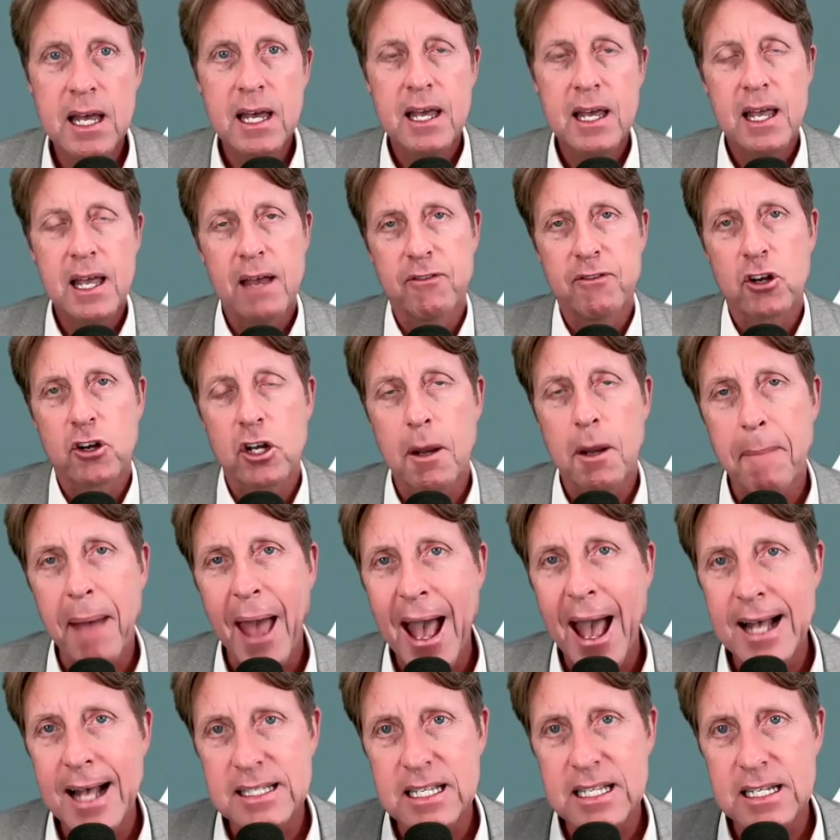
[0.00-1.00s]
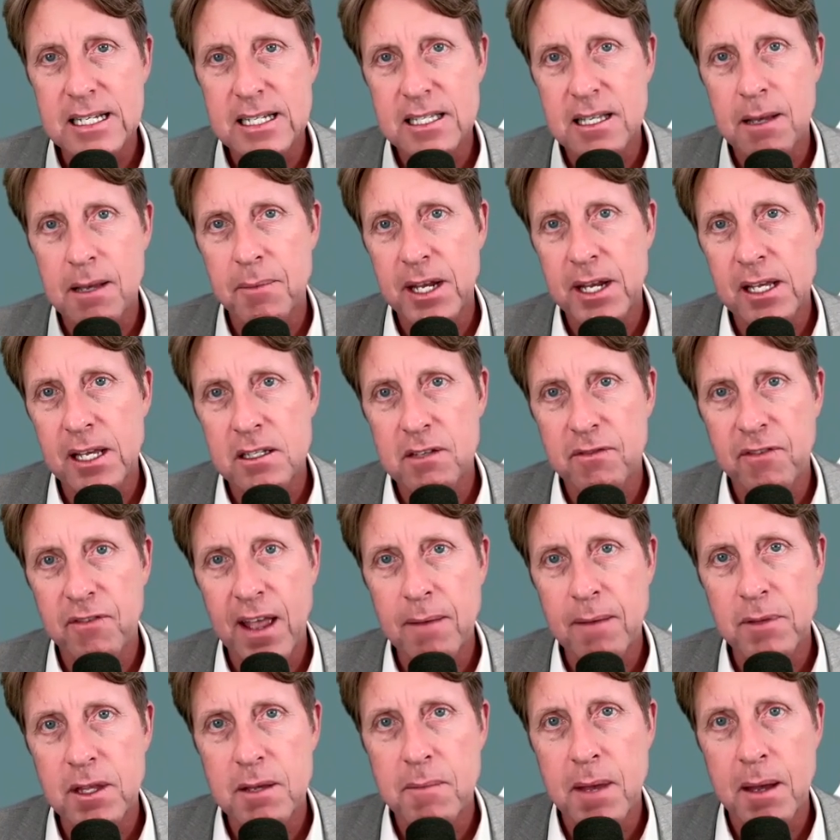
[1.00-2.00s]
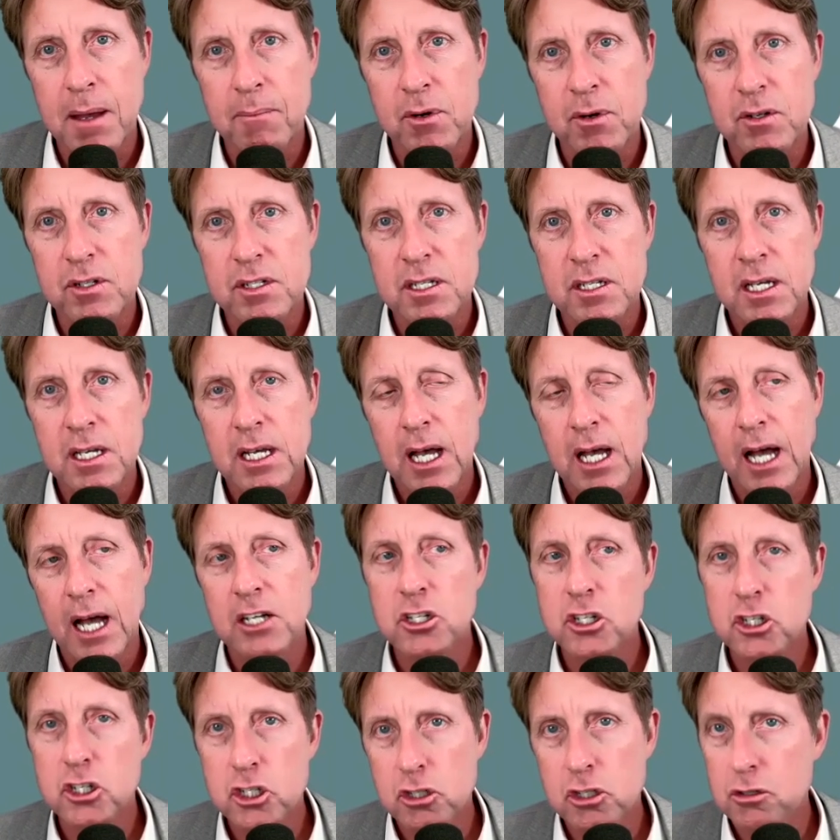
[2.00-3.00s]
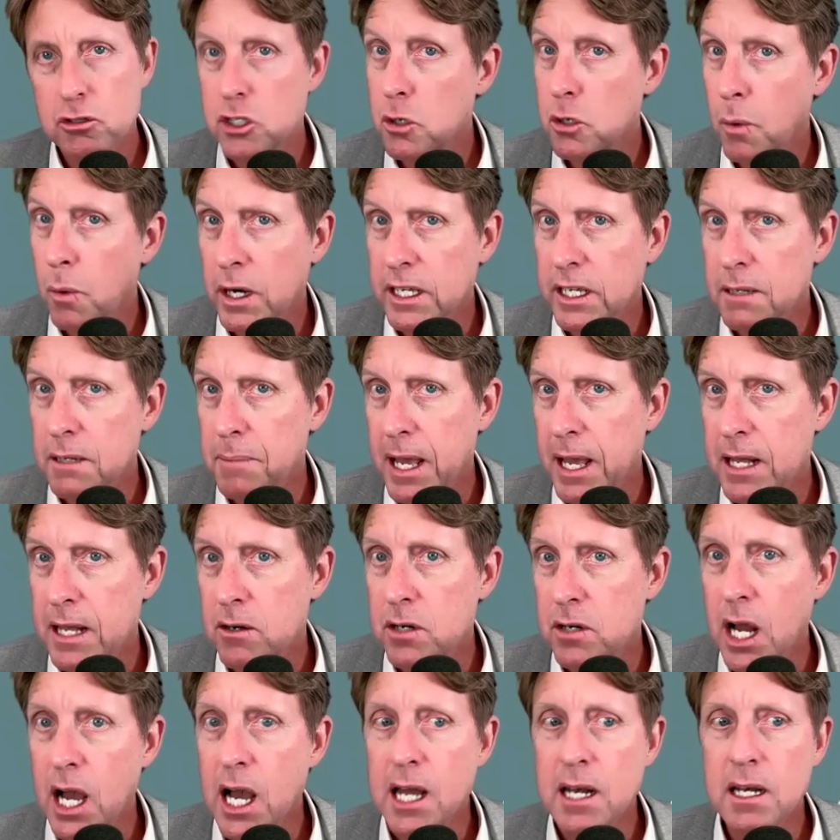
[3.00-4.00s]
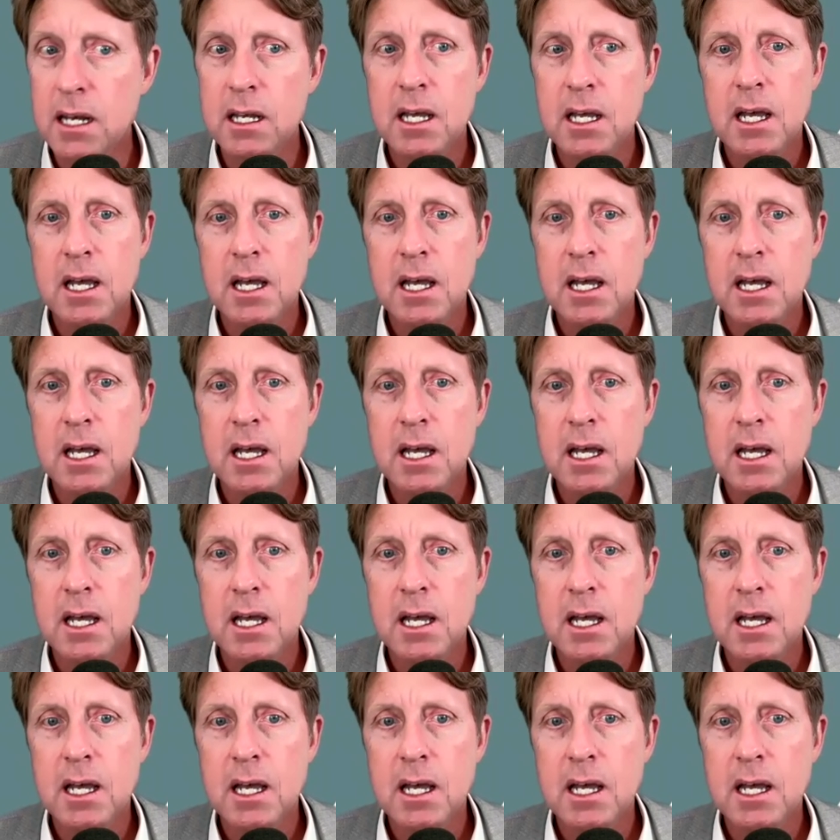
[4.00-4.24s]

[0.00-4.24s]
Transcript: If you're going to pass it to somebody else, family members, do you want to get paid or not?